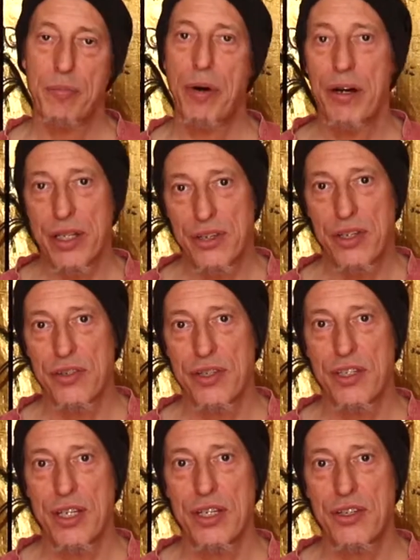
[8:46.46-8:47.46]
Parkinson's
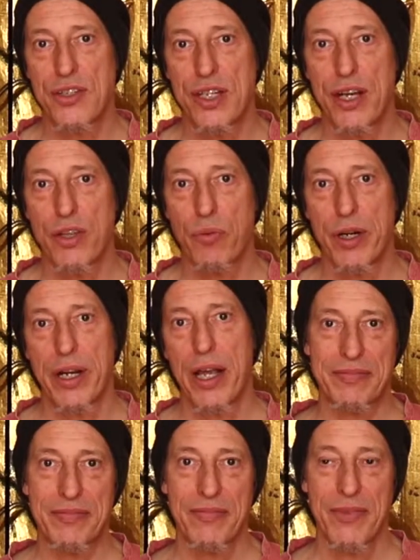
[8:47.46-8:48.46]
disease is another one.
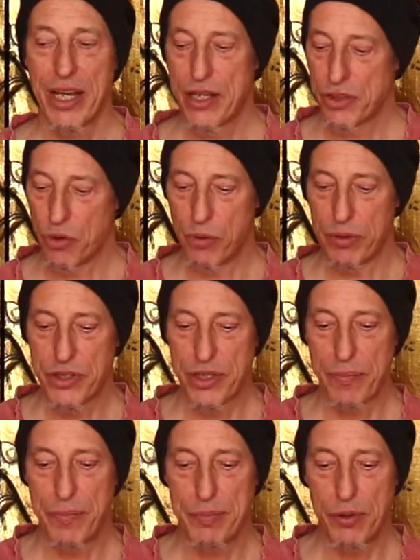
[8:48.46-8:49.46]
So
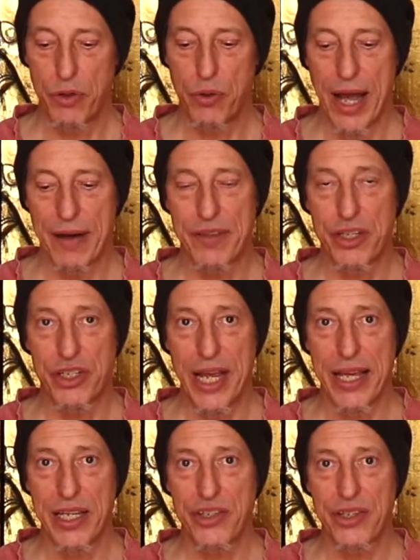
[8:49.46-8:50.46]
some people who have the
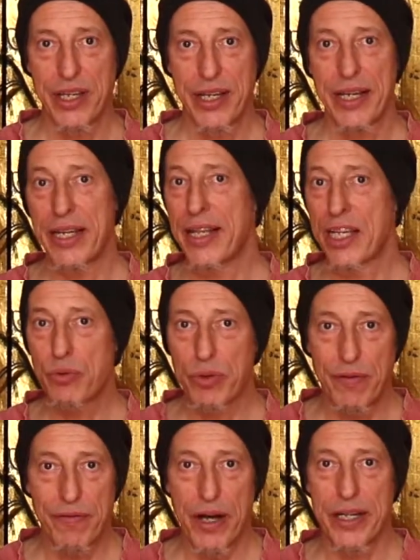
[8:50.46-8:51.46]
shakes, and that's what
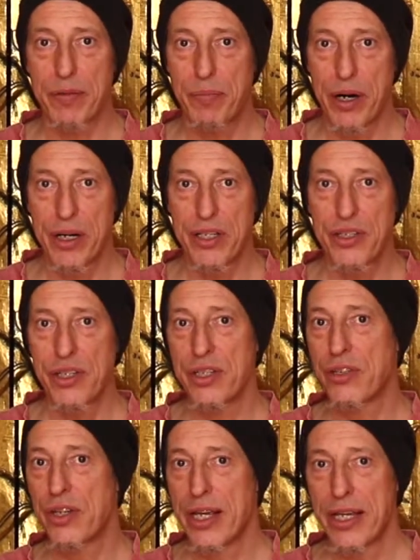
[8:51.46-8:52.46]
you find in
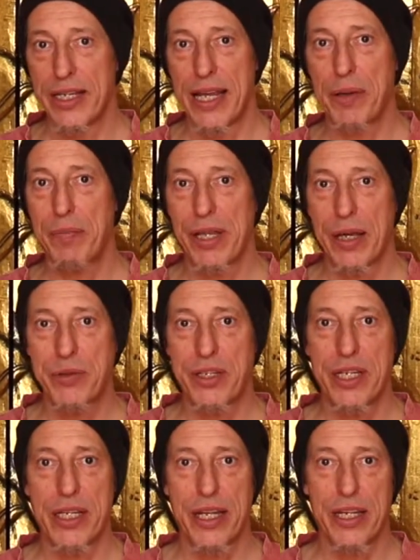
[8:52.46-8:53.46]
Parkinson's, in
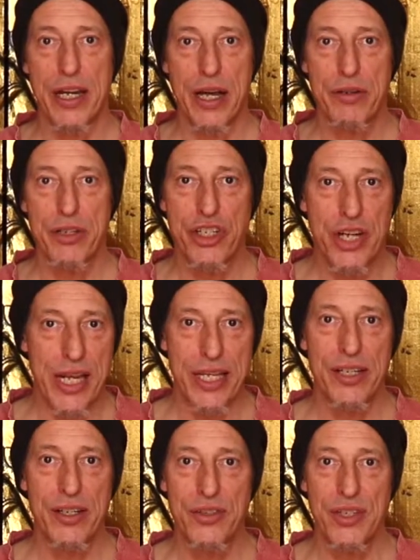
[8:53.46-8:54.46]
epilepsy, and in other
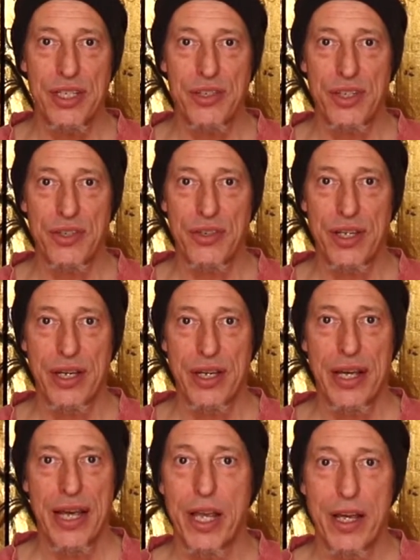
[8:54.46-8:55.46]
shaking diseases,
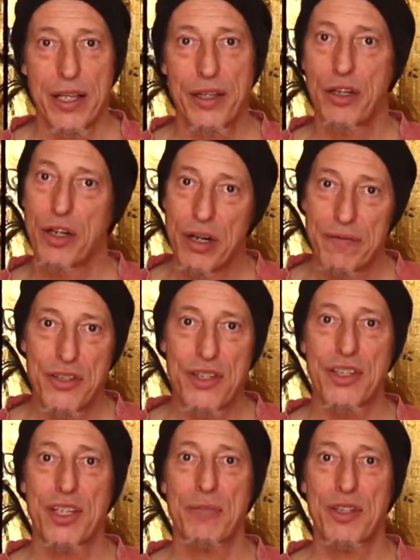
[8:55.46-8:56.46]
their nervous
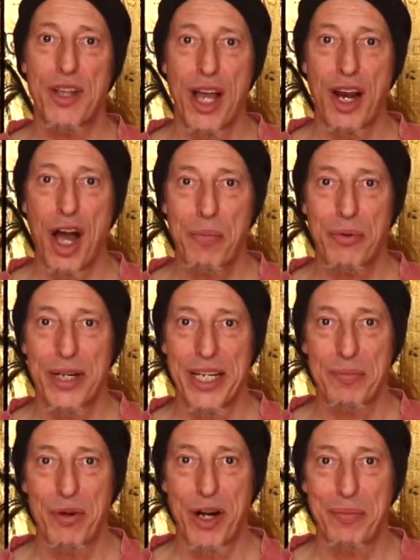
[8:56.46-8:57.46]
system is not
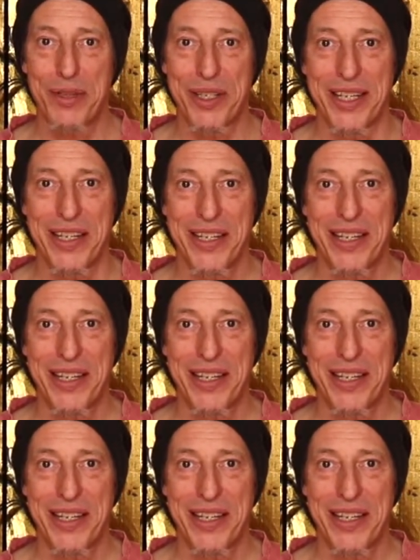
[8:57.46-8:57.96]
operating properly.